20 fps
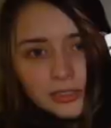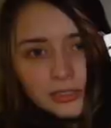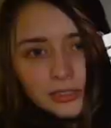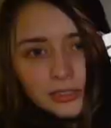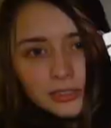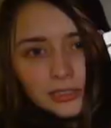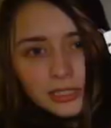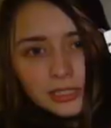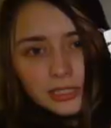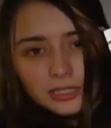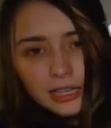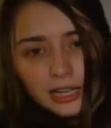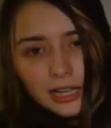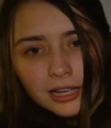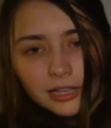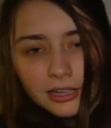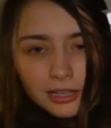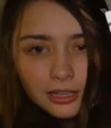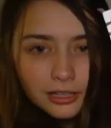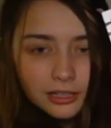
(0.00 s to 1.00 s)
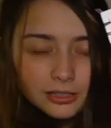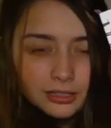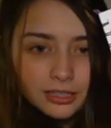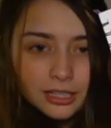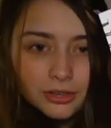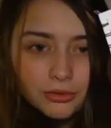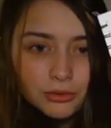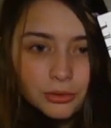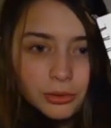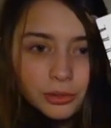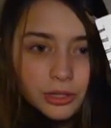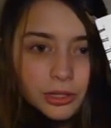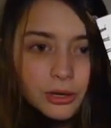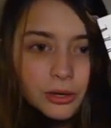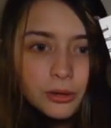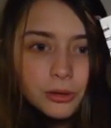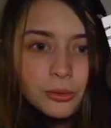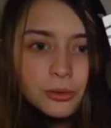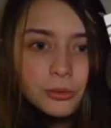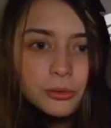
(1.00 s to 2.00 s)
She's got a duffel
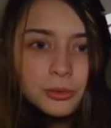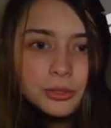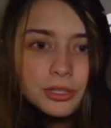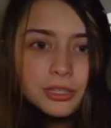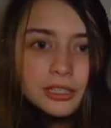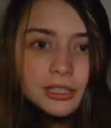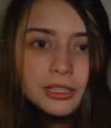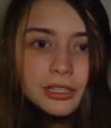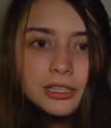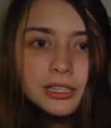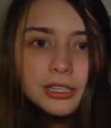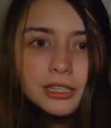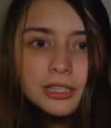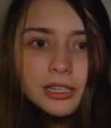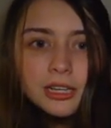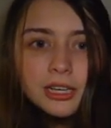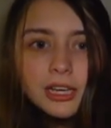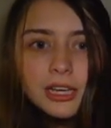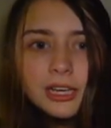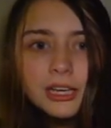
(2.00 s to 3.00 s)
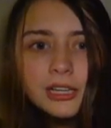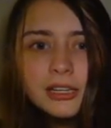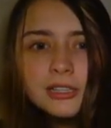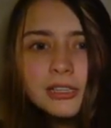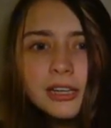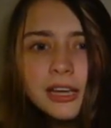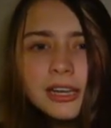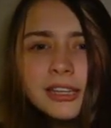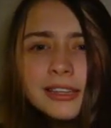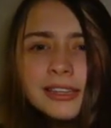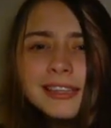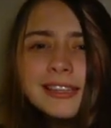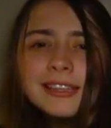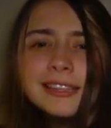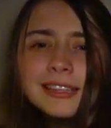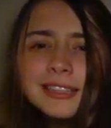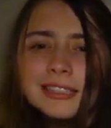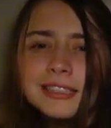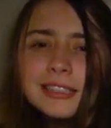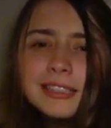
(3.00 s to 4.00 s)
coat. And I think
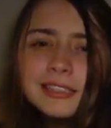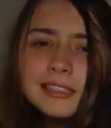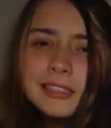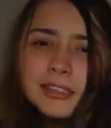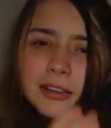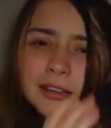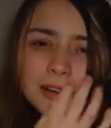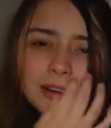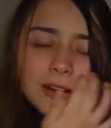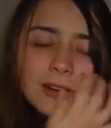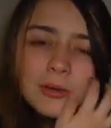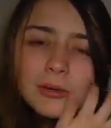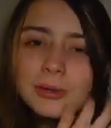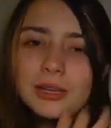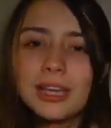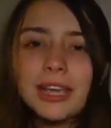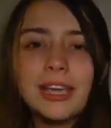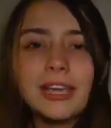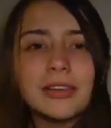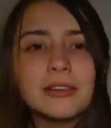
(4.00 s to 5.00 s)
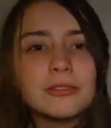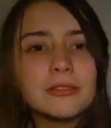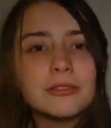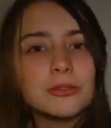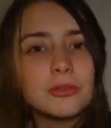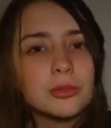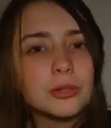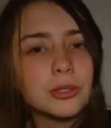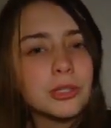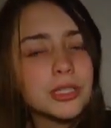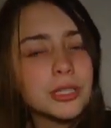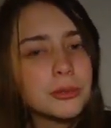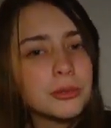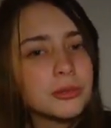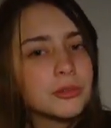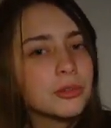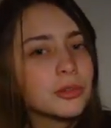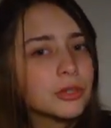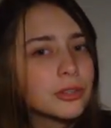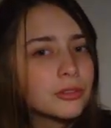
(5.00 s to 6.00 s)
this is okay for some
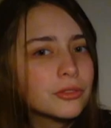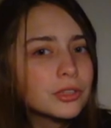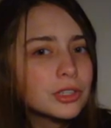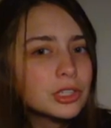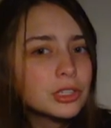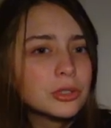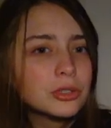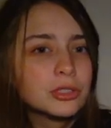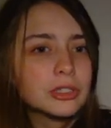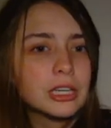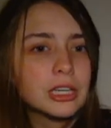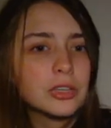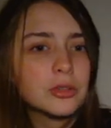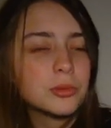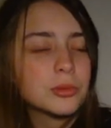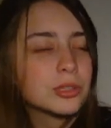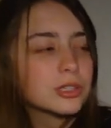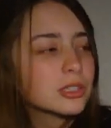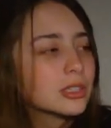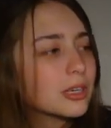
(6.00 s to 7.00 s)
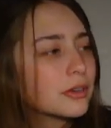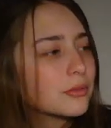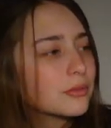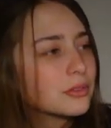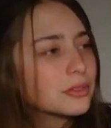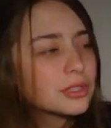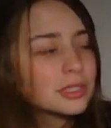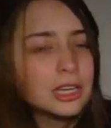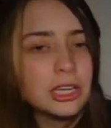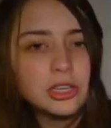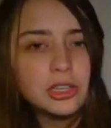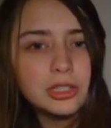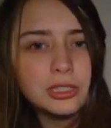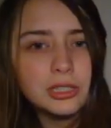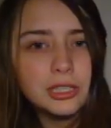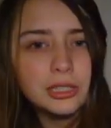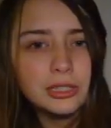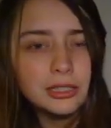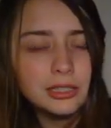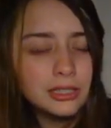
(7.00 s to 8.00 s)
of your official sketchbooks to have sketches
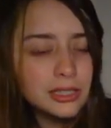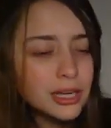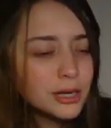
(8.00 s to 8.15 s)
like this.